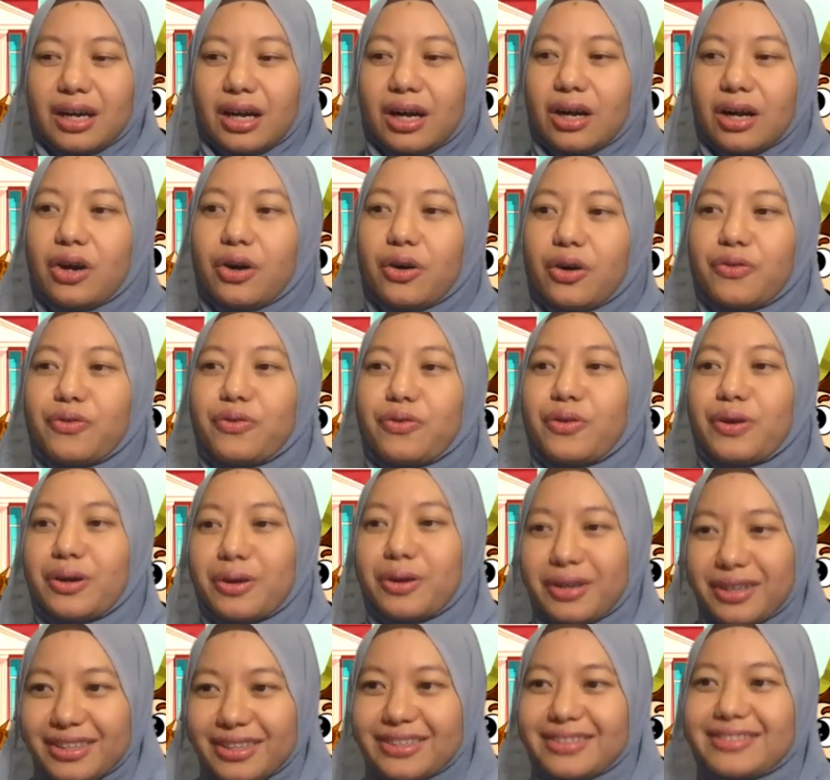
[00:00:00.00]
Oh, oh
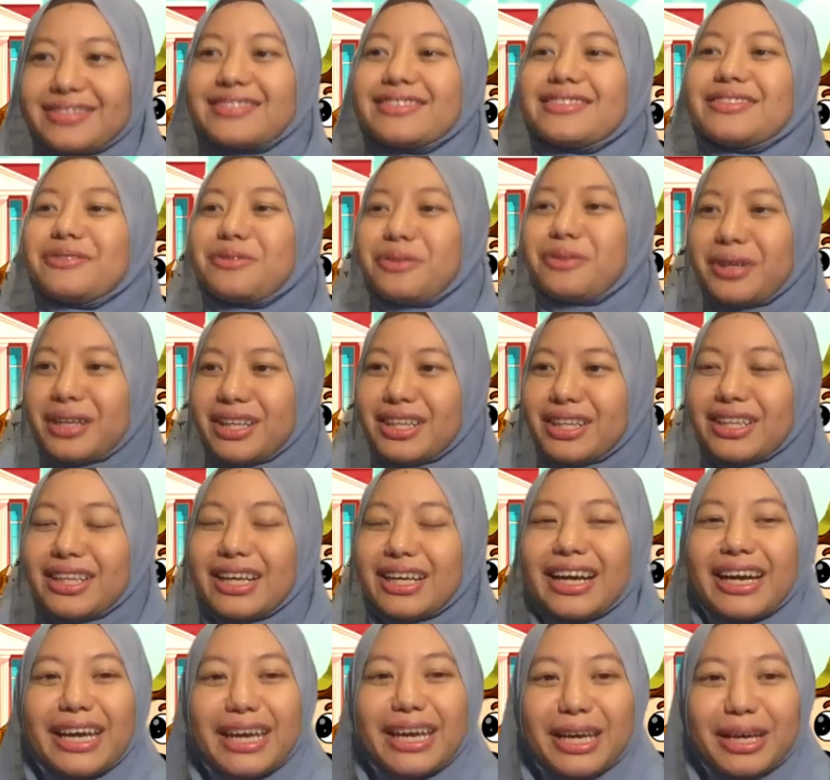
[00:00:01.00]
well.
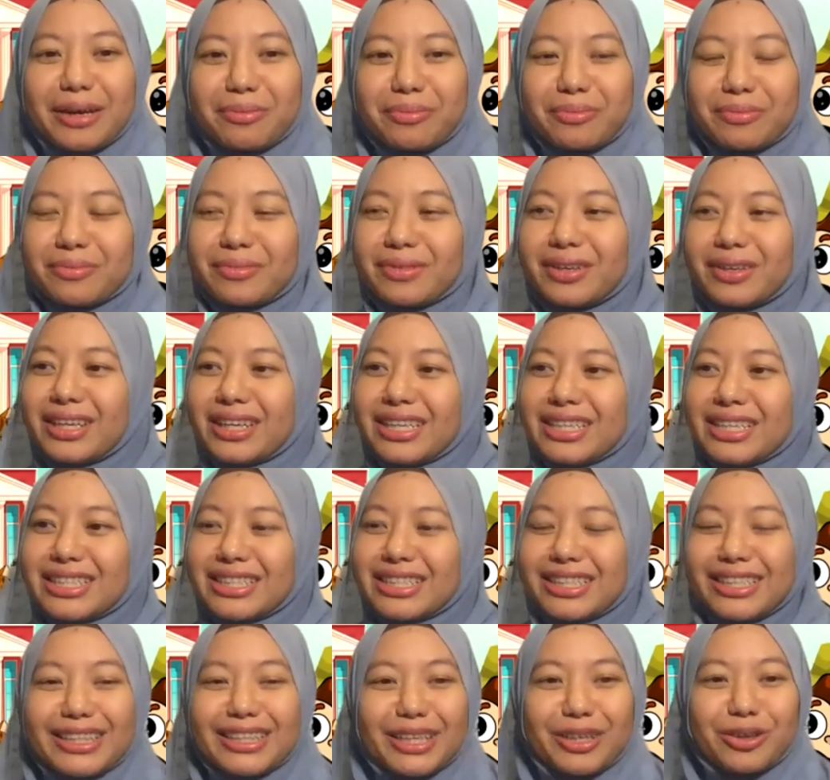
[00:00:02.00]
I am
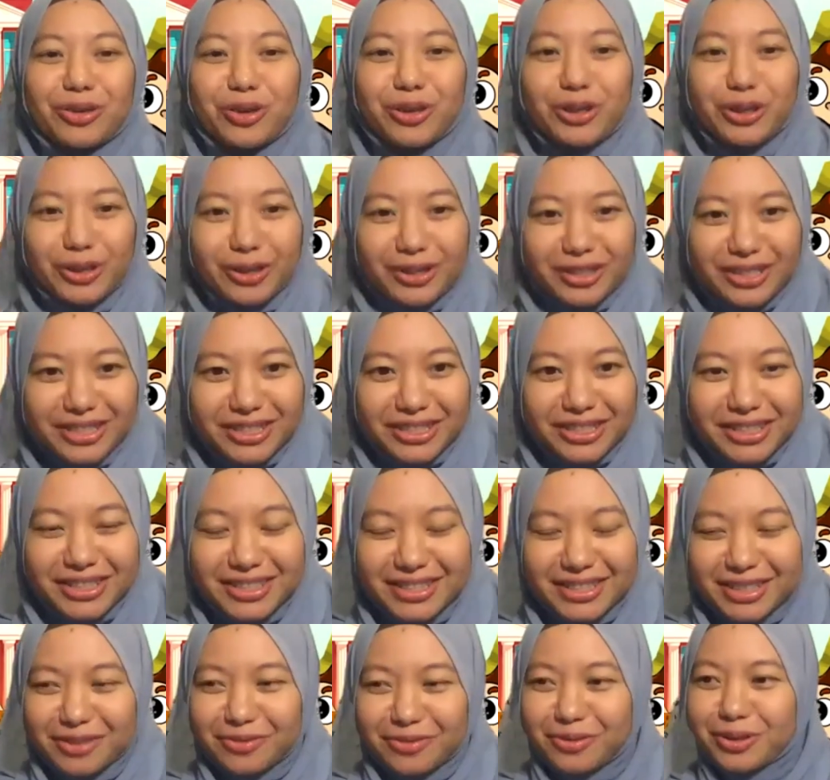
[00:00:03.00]
still an
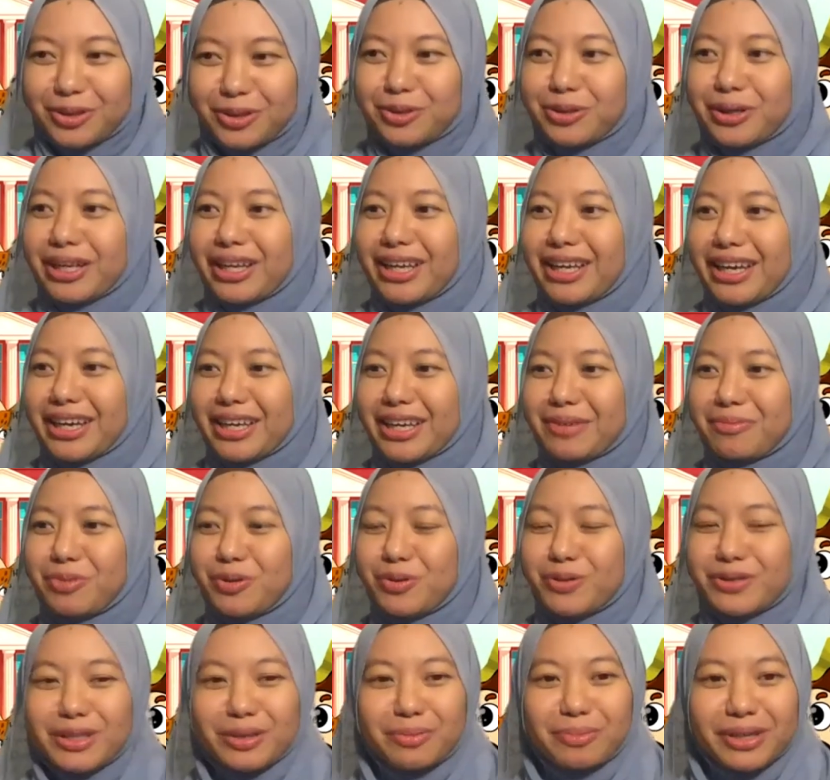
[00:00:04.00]
audiologist, even though I like
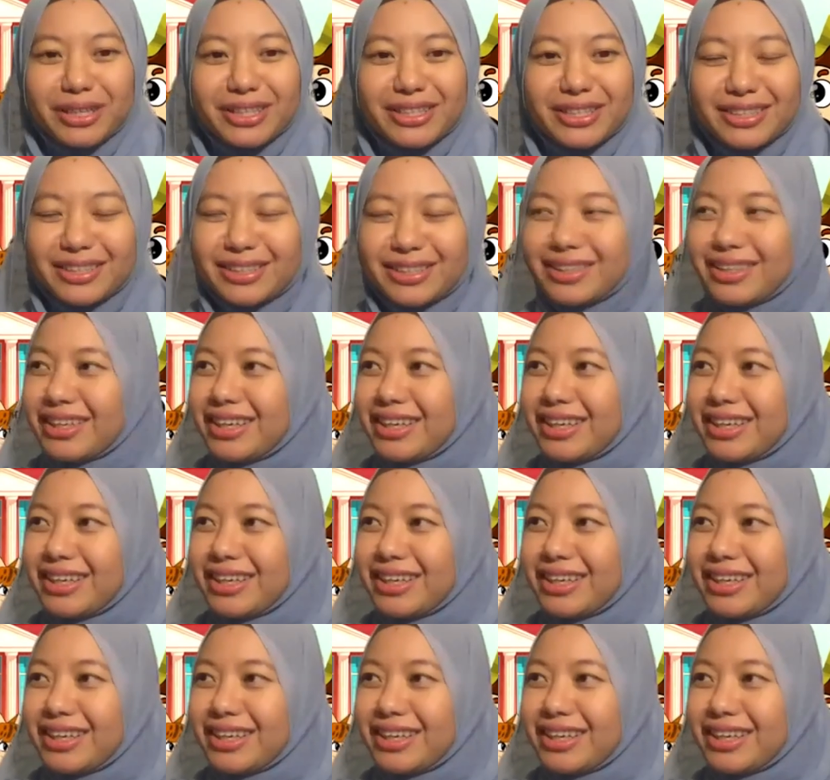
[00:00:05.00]
music better.